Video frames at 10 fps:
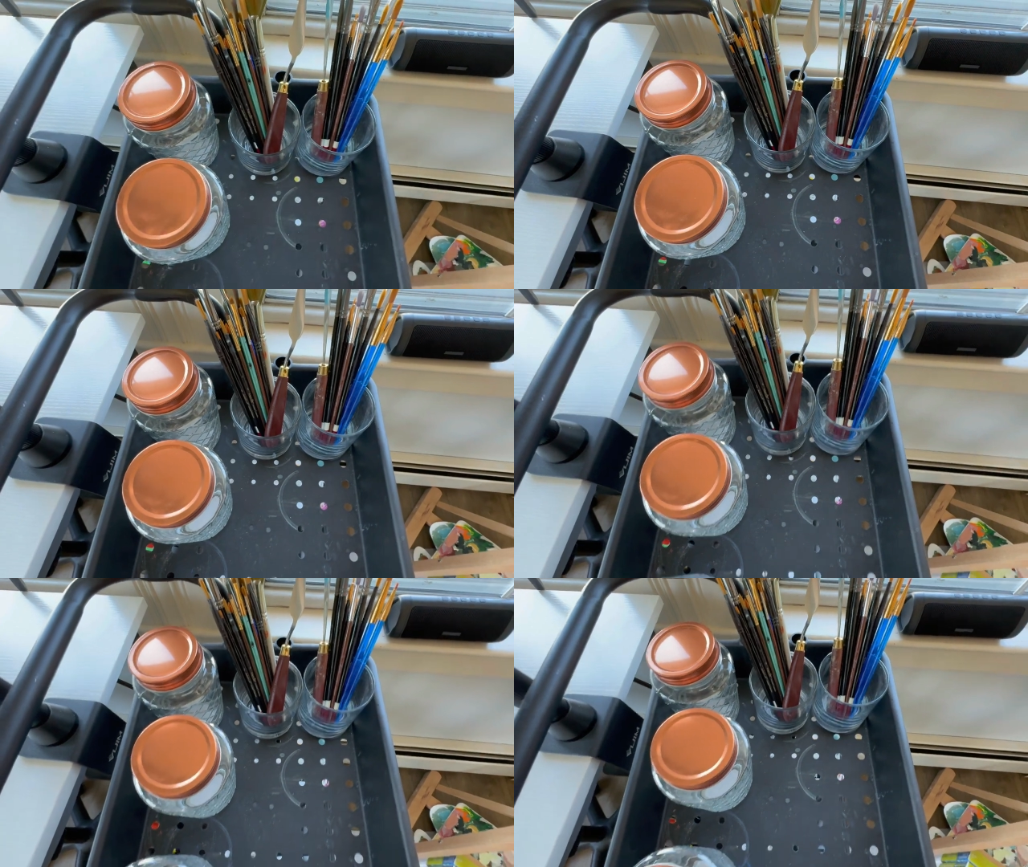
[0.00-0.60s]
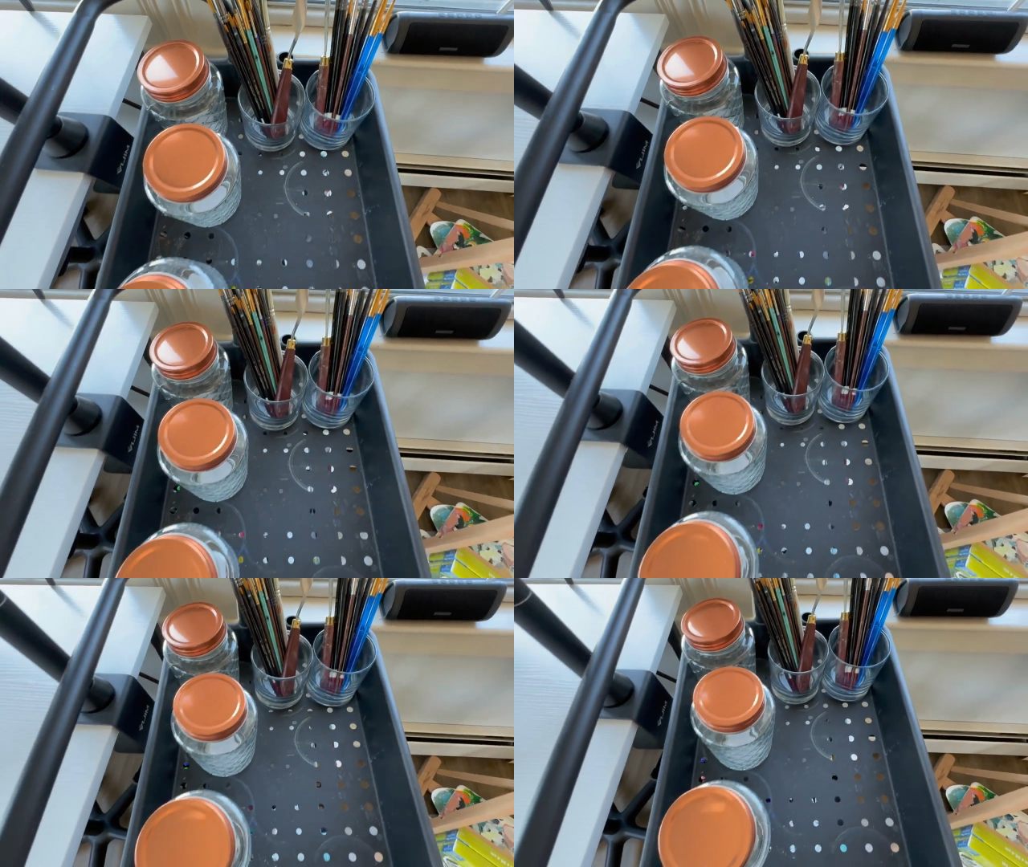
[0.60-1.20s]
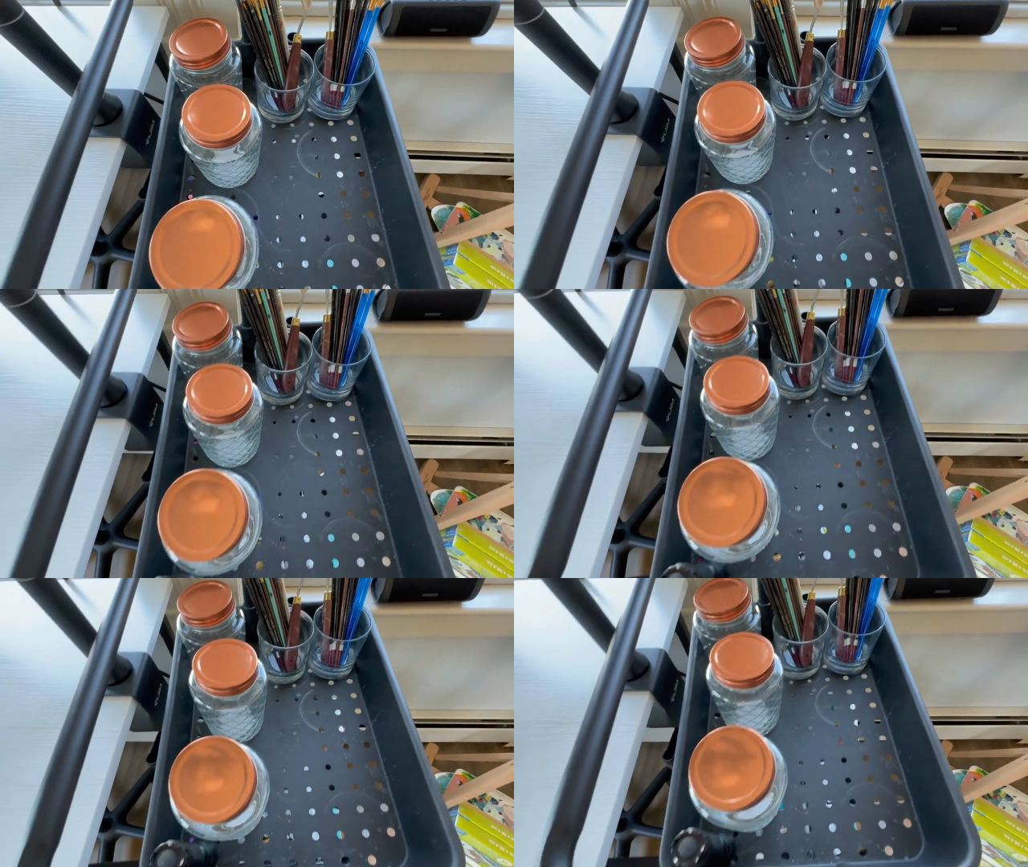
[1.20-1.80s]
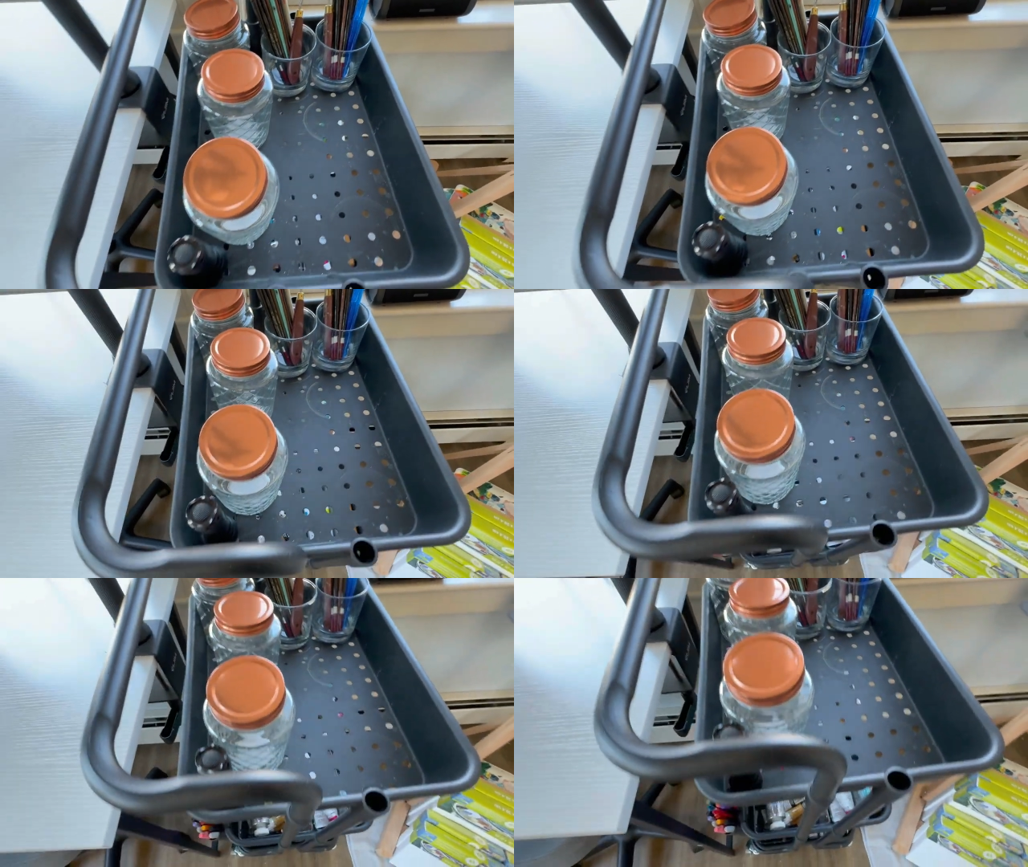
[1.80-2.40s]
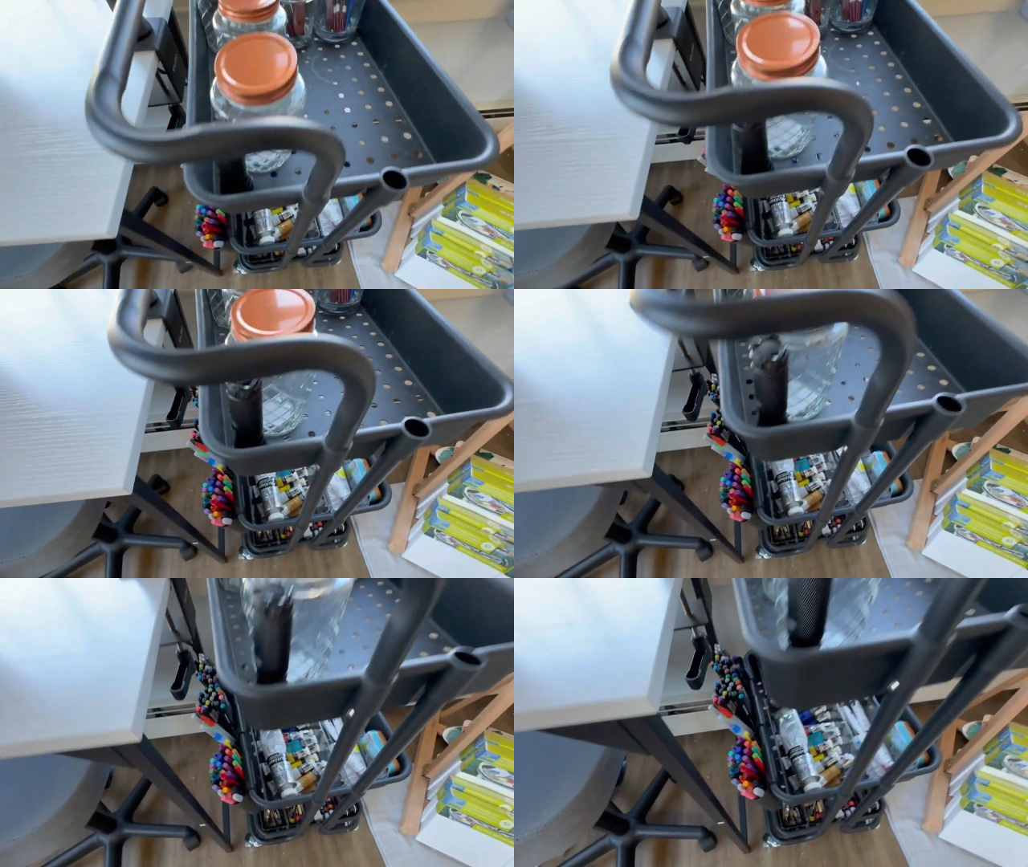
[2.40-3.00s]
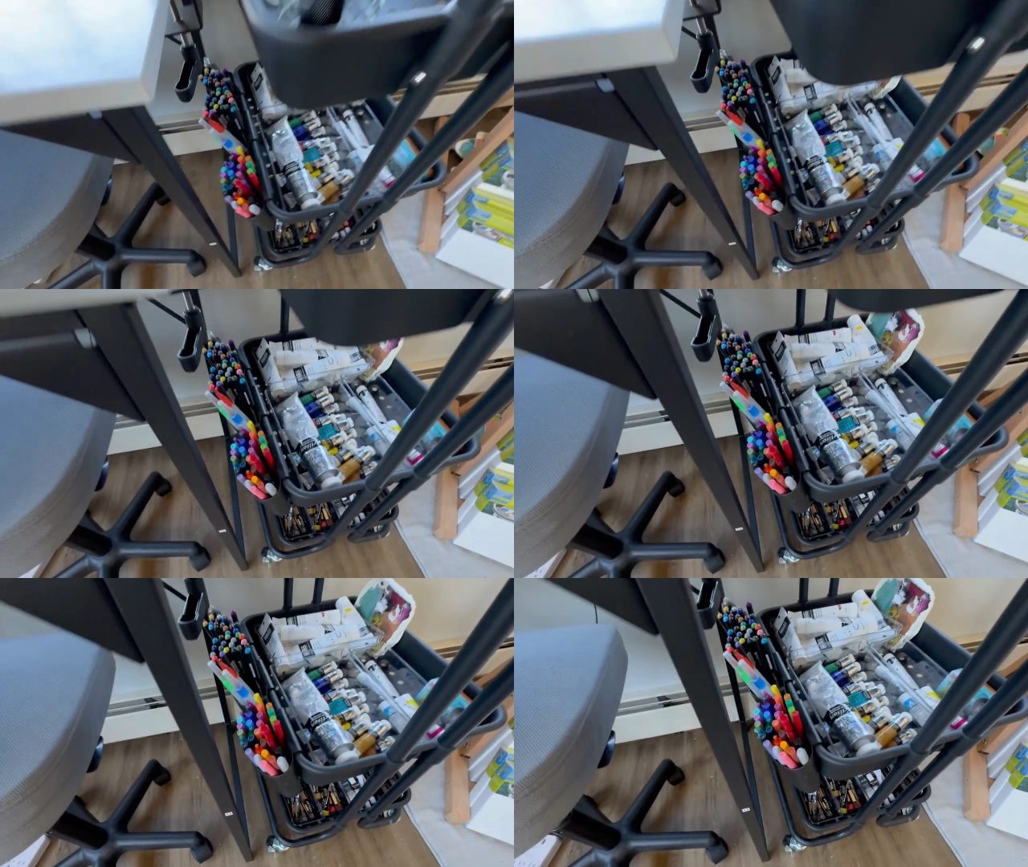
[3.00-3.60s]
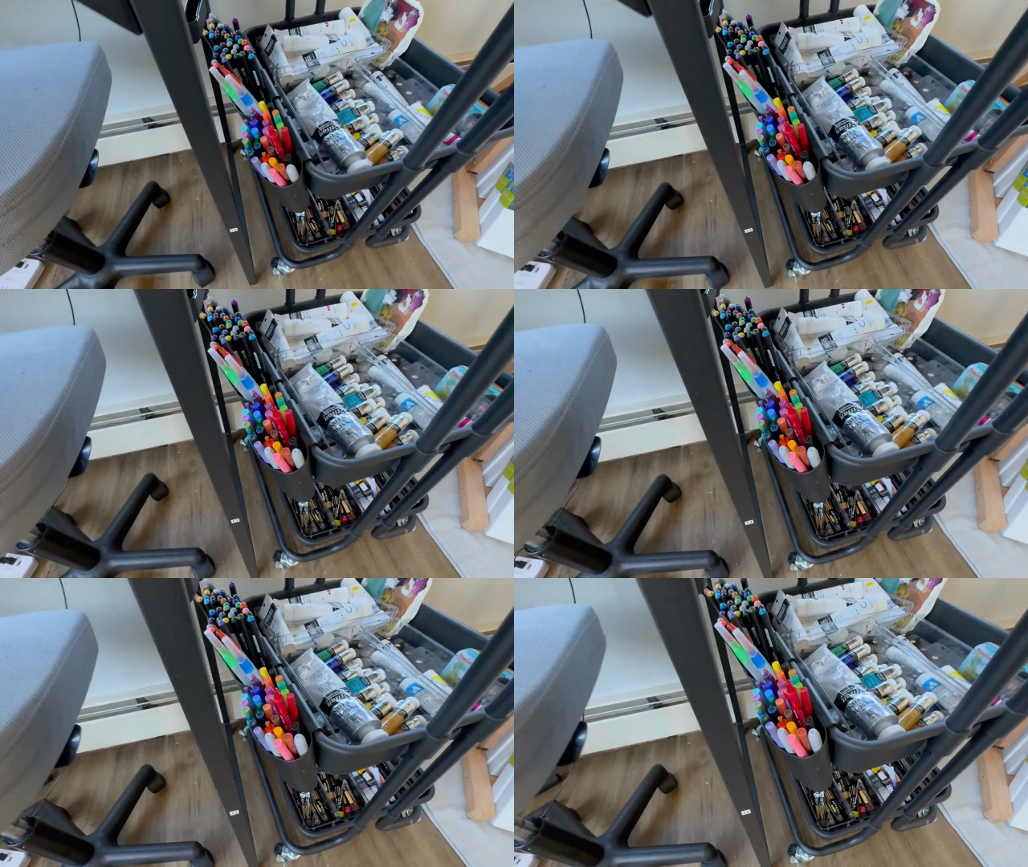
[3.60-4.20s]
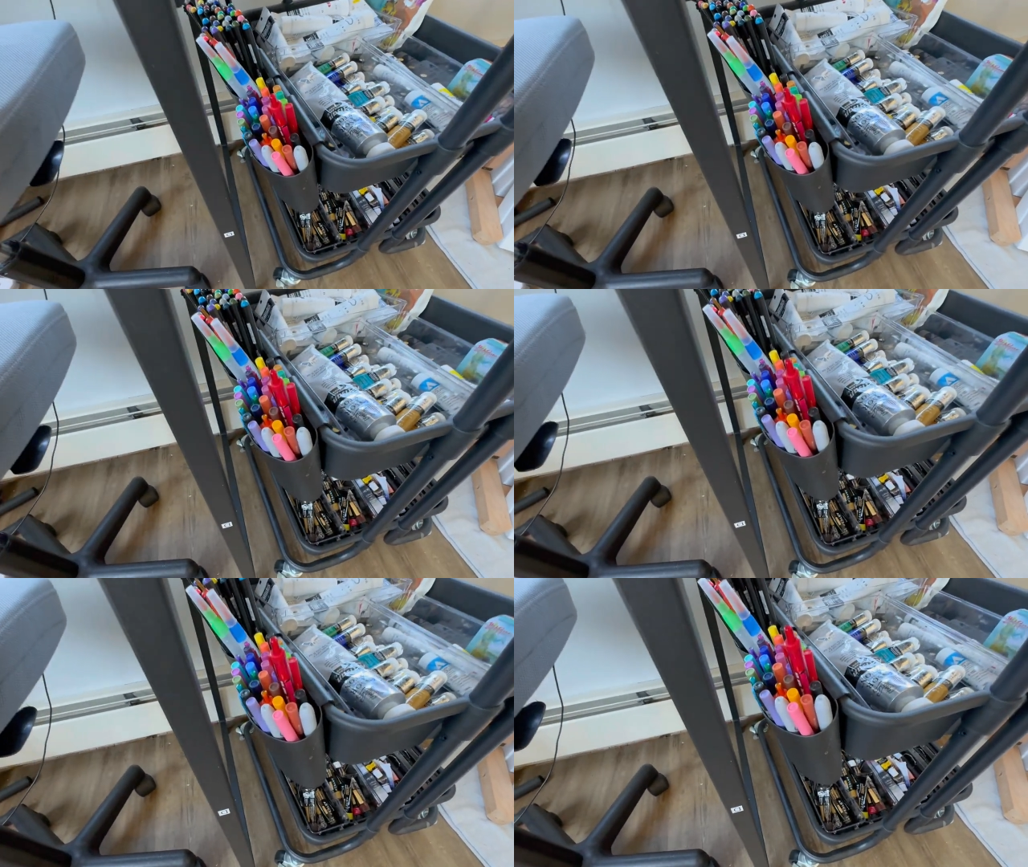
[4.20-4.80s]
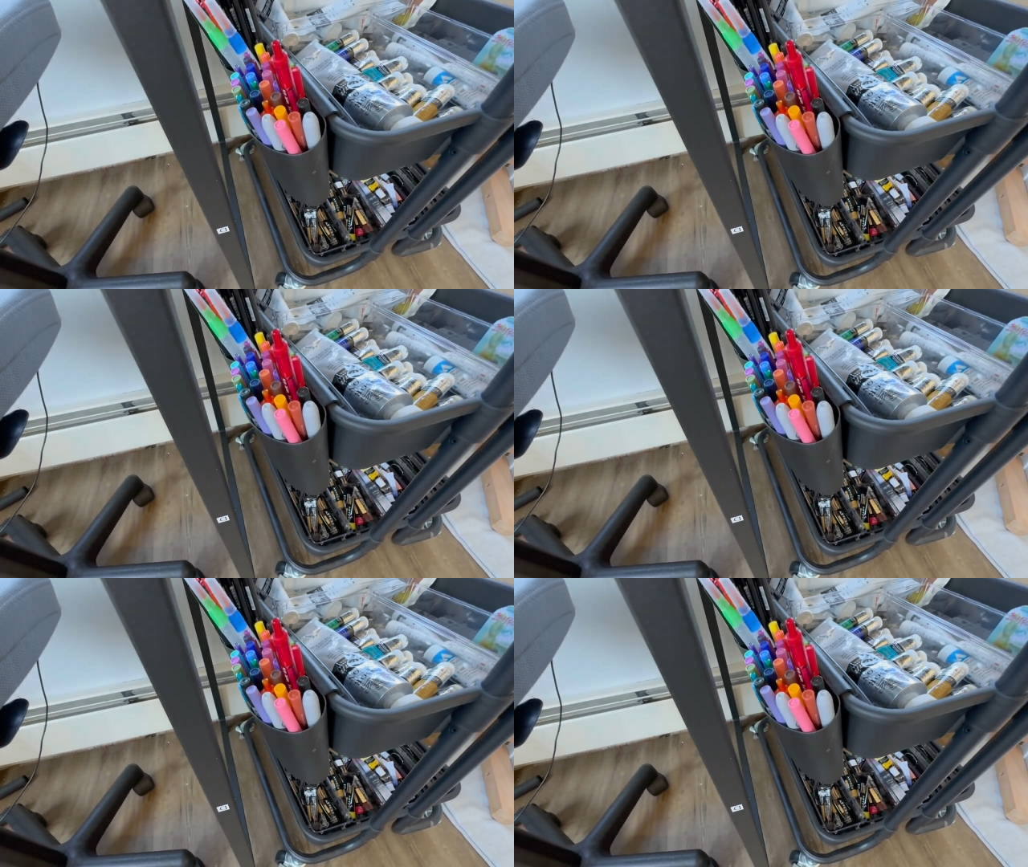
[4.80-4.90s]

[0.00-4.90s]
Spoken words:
[unreadable: no face in view]